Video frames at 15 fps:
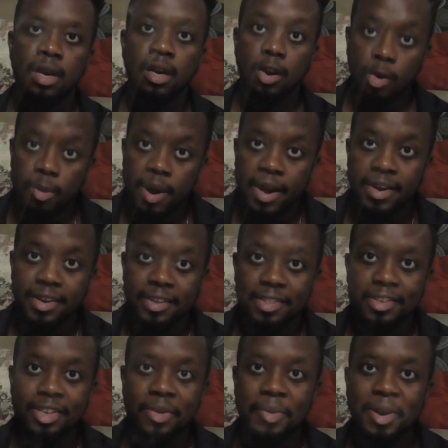Go back into
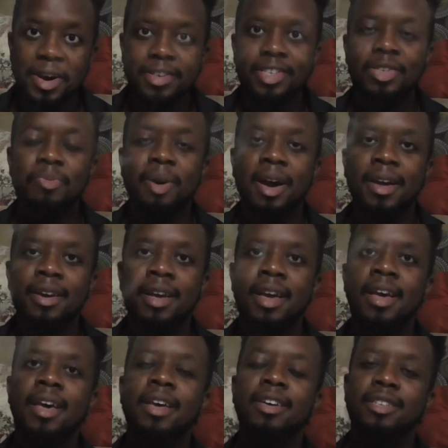the subconscious
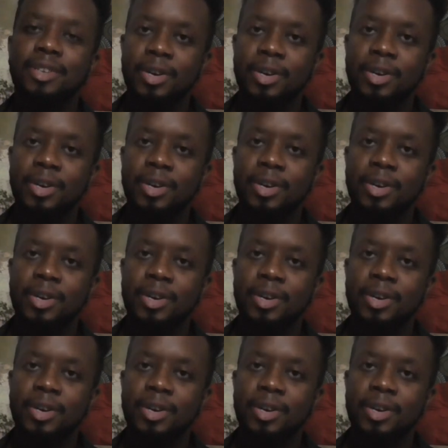mind,